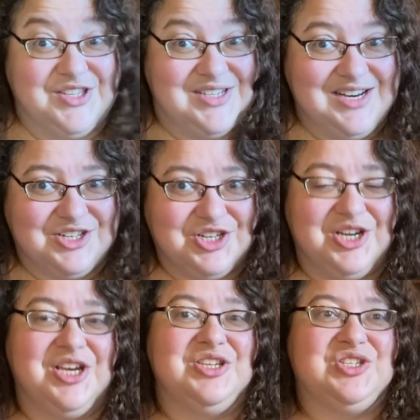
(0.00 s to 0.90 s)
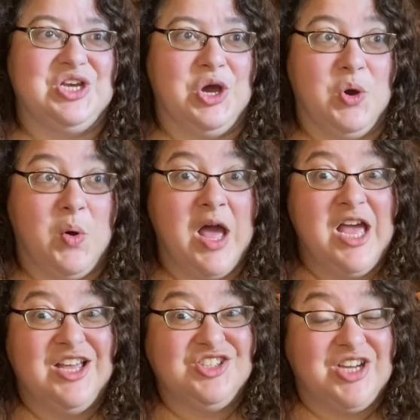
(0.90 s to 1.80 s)
stitch. So
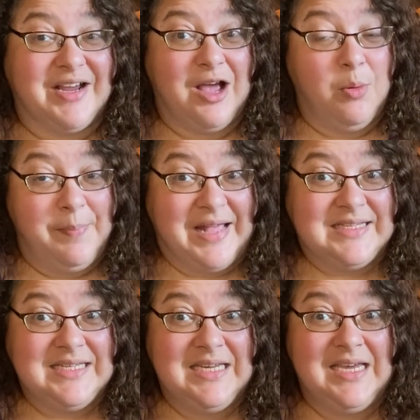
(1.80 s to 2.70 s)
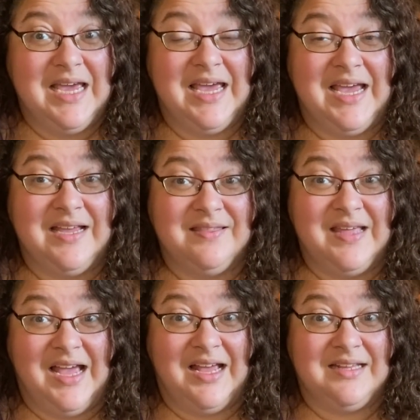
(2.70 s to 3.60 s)
check out Betsy and
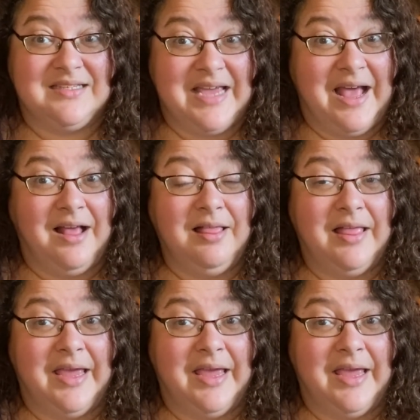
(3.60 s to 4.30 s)
that Sal,